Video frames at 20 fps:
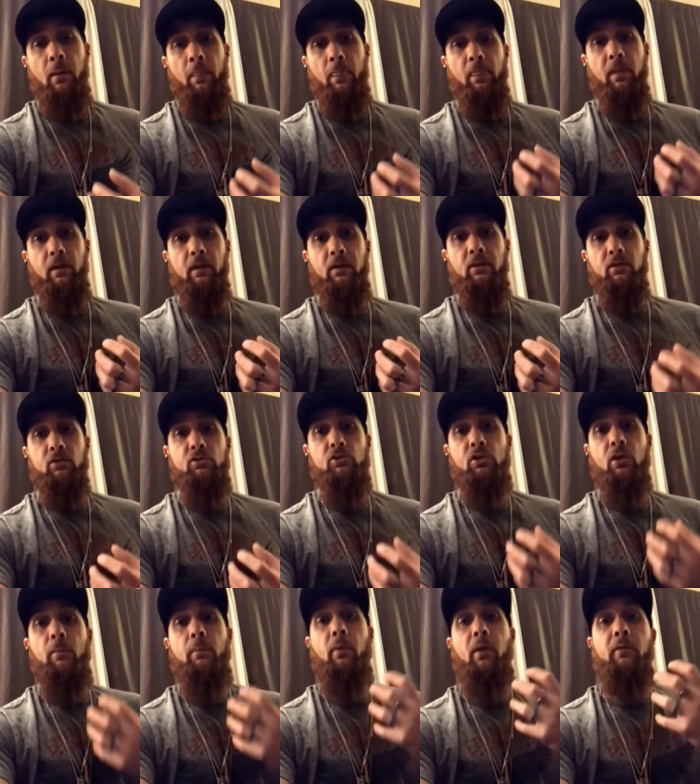they're going to
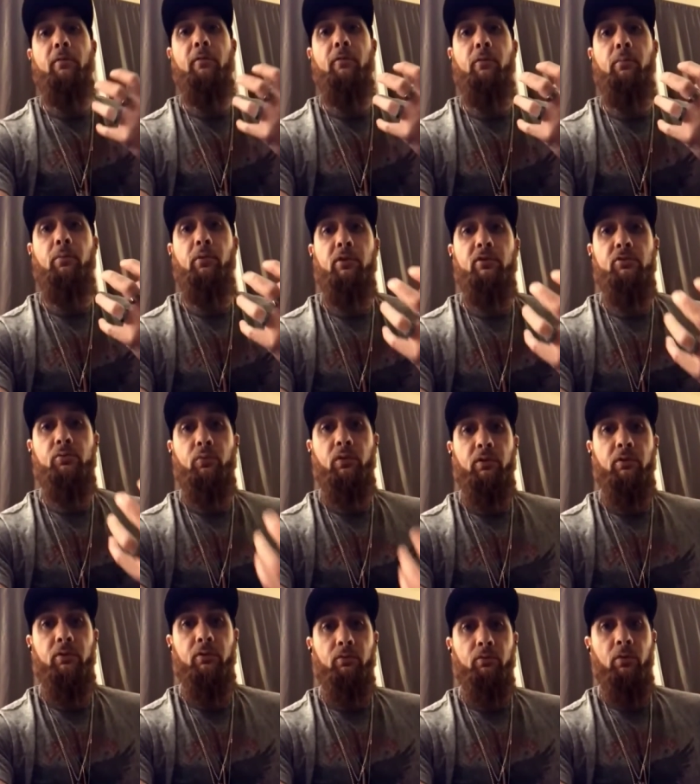jump off of a bridge
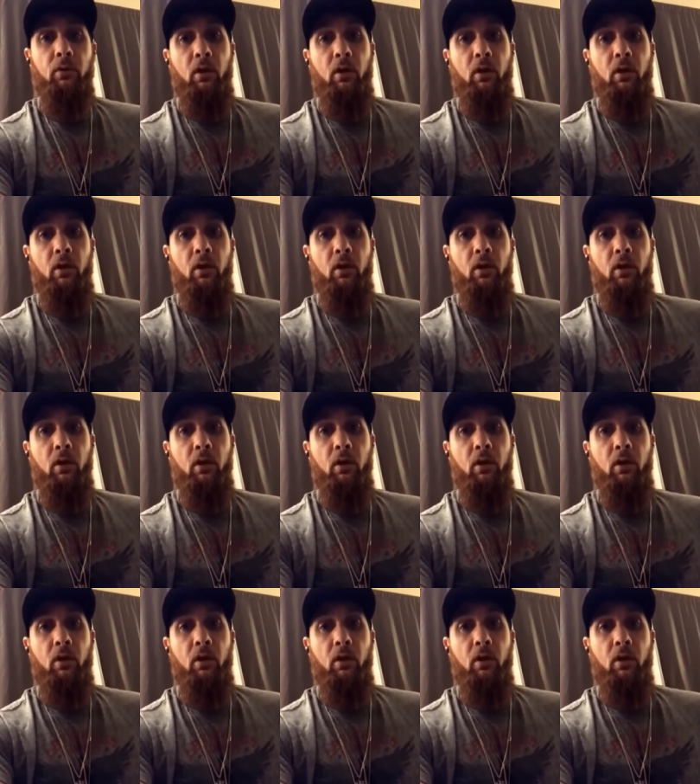with you,